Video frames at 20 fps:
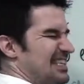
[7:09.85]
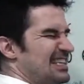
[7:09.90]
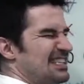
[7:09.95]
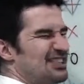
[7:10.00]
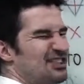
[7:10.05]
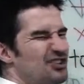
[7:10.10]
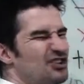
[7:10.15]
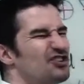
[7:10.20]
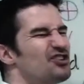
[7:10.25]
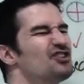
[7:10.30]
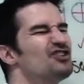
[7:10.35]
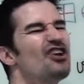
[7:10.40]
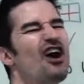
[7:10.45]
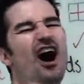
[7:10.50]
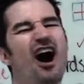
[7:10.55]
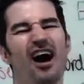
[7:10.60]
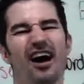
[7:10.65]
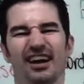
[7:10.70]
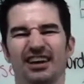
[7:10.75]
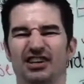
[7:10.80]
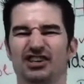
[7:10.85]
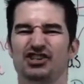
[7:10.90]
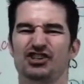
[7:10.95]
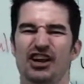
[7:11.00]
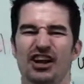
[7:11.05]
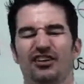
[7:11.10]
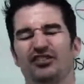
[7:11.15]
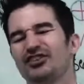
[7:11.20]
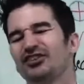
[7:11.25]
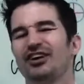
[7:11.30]
They're not
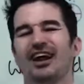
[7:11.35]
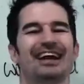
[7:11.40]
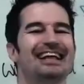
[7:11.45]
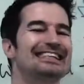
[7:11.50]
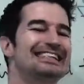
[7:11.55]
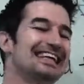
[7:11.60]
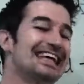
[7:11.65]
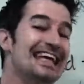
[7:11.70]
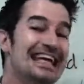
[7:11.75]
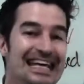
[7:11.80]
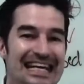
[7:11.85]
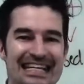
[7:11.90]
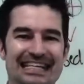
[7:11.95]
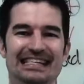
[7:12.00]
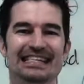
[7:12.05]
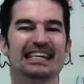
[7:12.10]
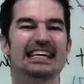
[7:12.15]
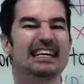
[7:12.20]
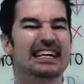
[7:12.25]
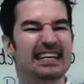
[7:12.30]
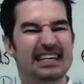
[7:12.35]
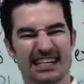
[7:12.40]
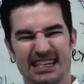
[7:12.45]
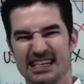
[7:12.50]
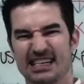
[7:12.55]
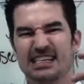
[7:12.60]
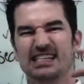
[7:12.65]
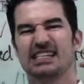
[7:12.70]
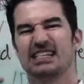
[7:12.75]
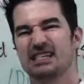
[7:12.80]
as easy to
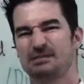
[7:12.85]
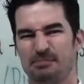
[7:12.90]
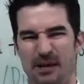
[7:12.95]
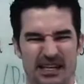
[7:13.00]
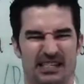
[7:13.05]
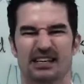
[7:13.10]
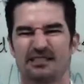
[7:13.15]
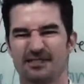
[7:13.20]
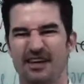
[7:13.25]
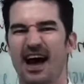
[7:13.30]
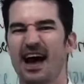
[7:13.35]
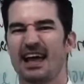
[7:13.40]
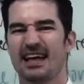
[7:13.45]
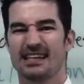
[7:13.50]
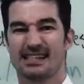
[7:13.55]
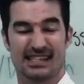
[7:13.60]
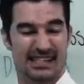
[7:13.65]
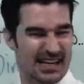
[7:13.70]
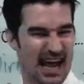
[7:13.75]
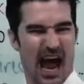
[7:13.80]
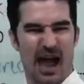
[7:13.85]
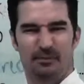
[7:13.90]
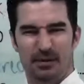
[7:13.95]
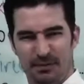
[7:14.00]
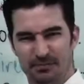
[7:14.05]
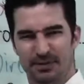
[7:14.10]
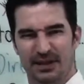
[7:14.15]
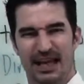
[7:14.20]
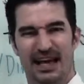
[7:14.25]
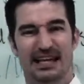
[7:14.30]
specify as time and
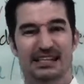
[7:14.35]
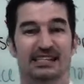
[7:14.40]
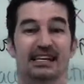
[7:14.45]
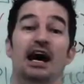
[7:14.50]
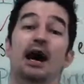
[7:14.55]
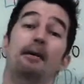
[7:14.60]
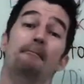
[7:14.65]
place,